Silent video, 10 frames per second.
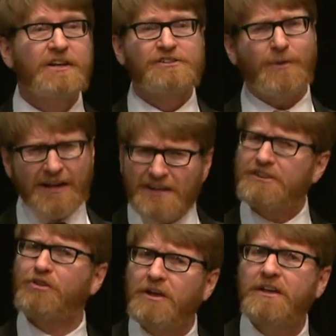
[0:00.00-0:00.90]
So I got a
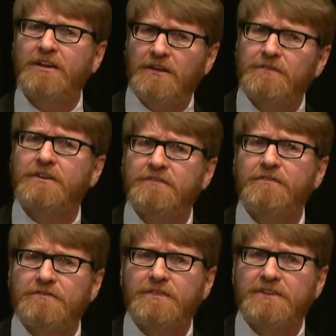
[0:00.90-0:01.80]
degree of, of
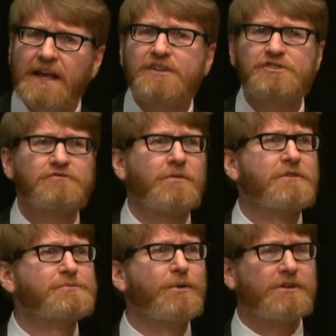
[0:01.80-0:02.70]
attention from
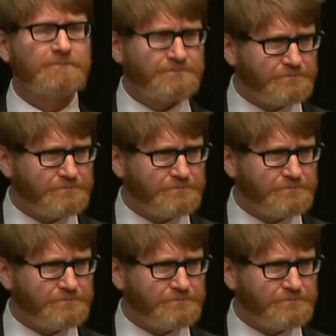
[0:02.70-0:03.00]
this book,